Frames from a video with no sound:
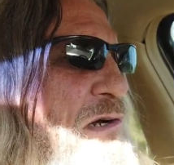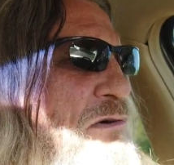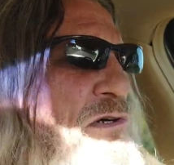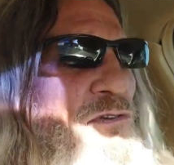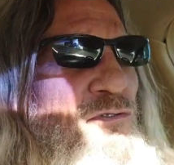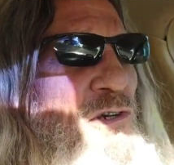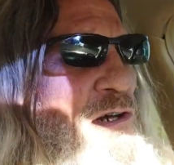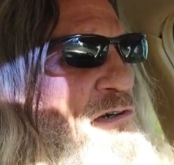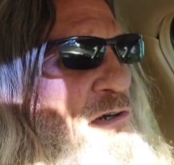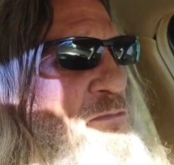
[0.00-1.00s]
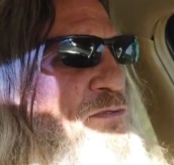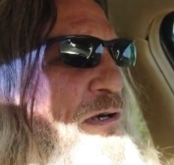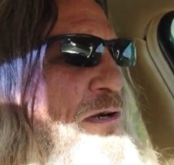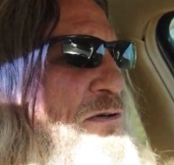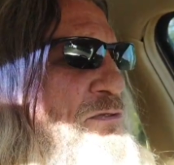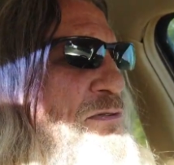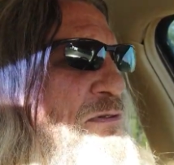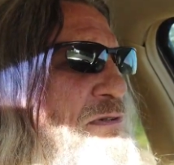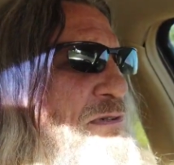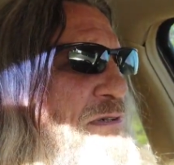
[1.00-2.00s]
they don't consider
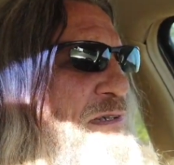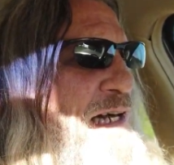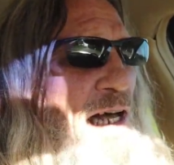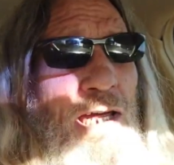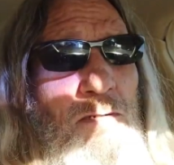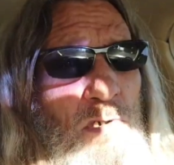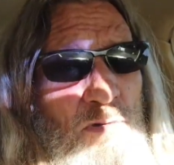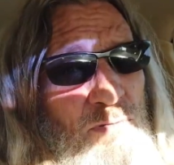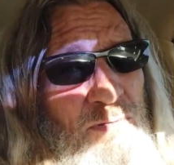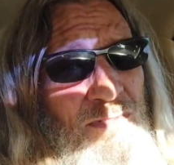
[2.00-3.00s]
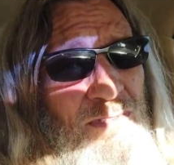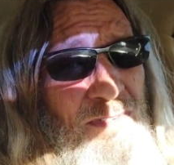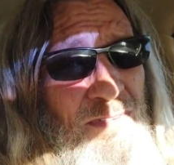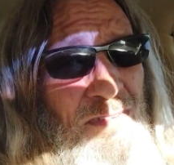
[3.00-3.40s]
themselves animals